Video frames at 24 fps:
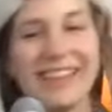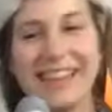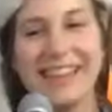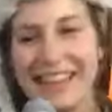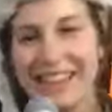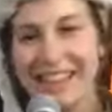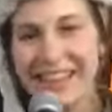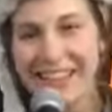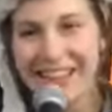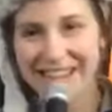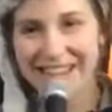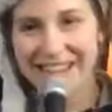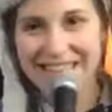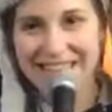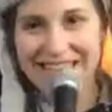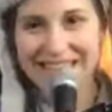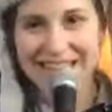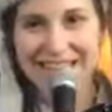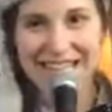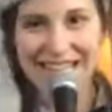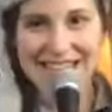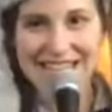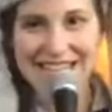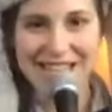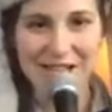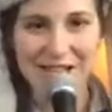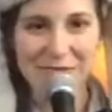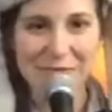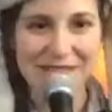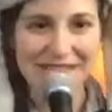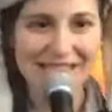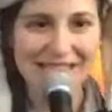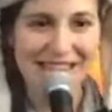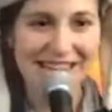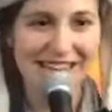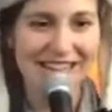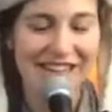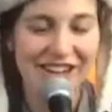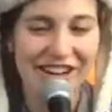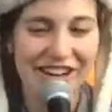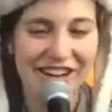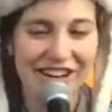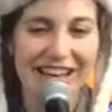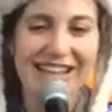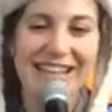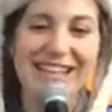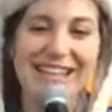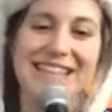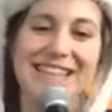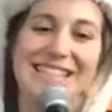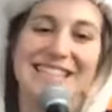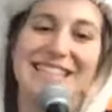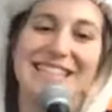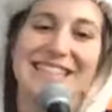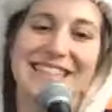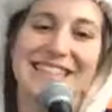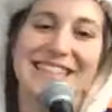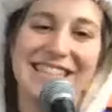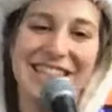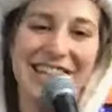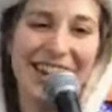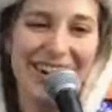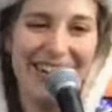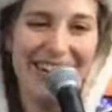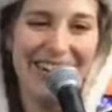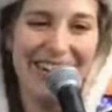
Guarantee that that's going to be stuck in our heads. So